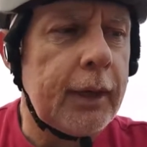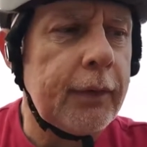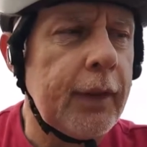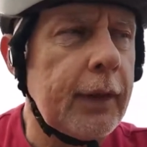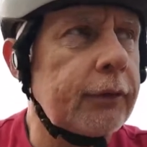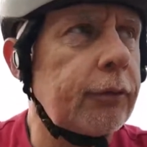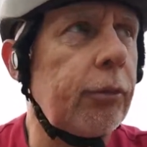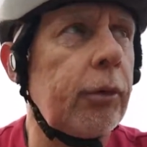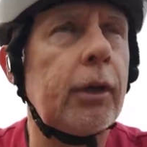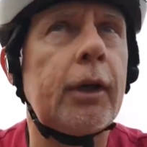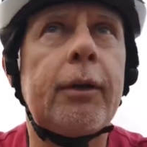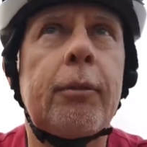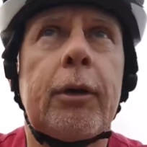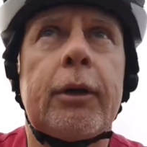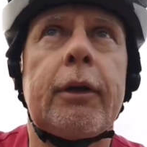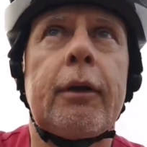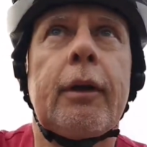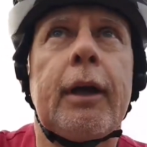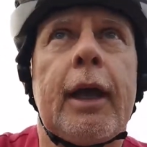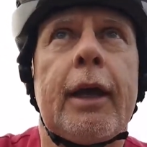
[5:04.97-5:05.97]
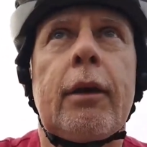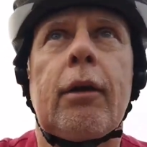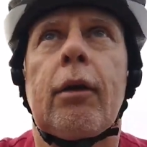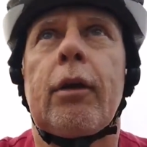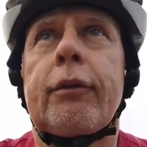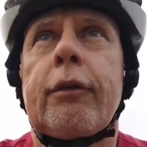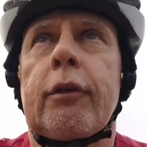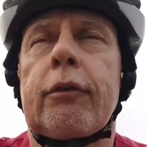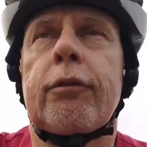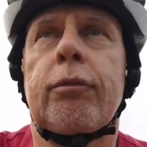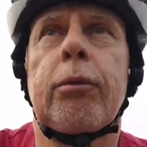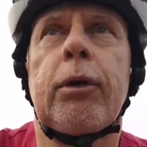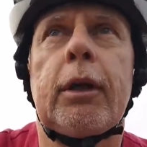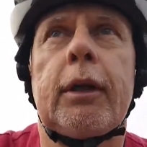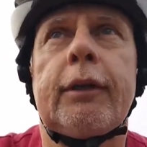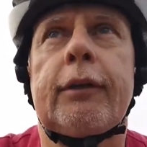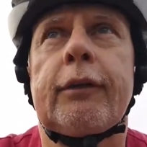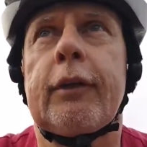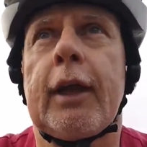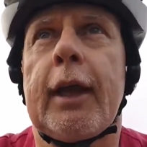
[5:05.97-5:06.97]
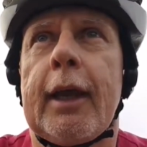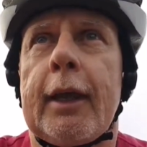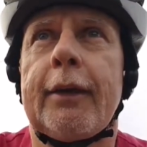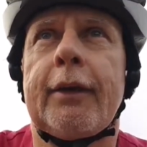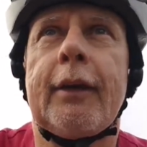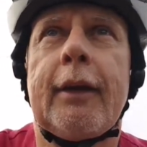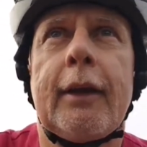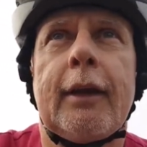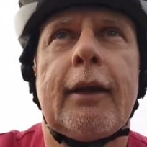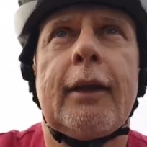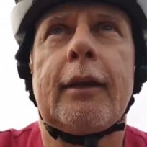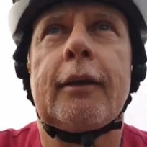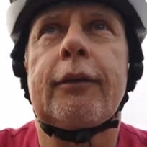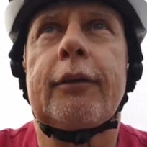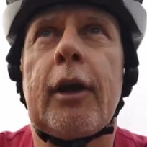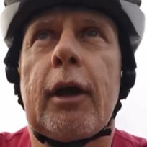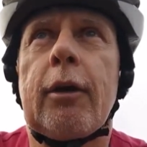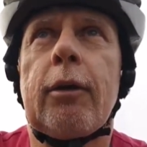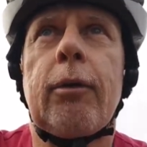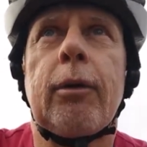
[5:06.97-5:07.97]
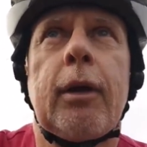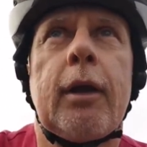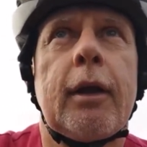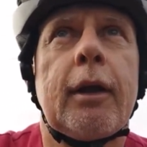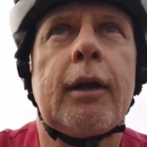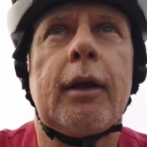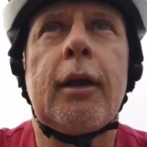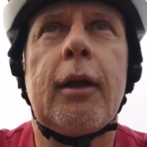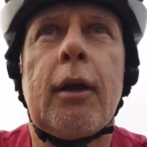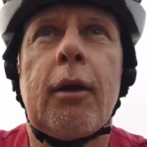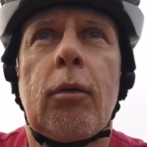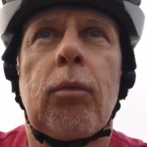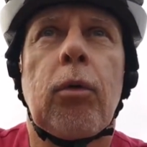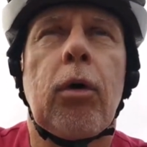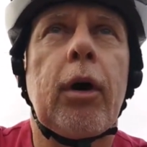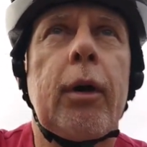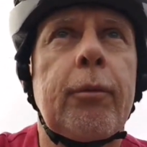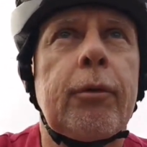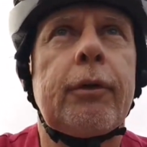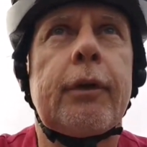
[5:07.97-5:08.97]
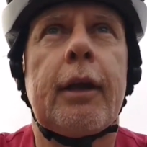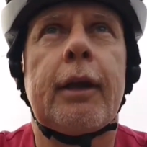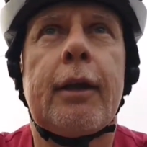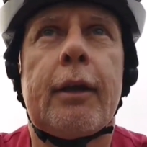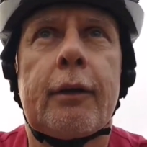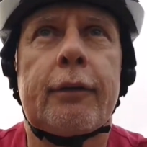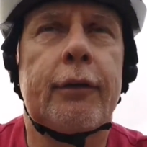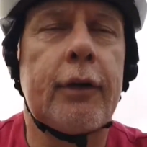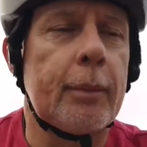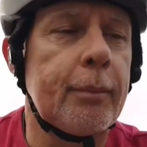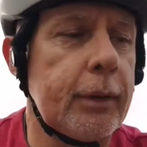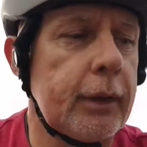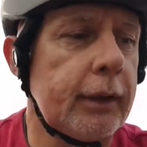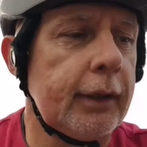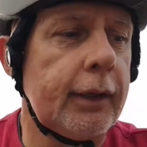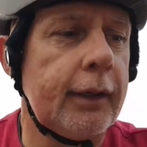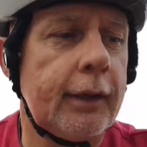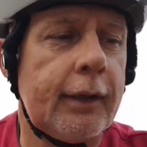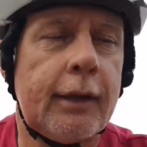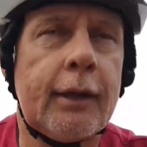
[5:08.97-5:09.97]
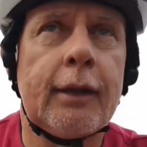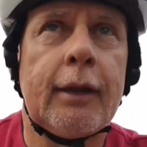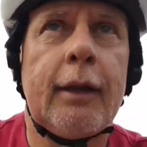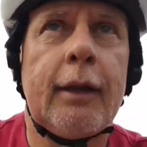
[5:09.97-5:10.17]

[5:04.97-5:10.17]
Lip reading: that's really, when you analyze it, it's really sad. So why would somebody